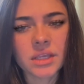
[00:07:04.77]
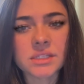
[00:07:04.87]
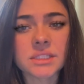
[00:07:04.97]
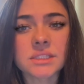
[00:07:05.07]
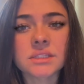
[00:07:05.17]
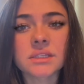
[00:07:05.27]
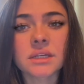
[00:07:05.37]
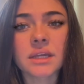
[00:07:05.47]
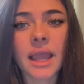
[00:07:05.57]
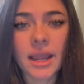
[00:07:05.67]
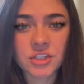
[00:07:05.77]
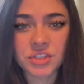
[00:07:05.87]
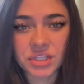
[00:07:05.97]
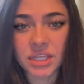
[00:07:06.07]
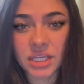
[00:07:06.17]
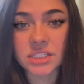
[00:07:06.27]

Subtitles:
He's actually, like,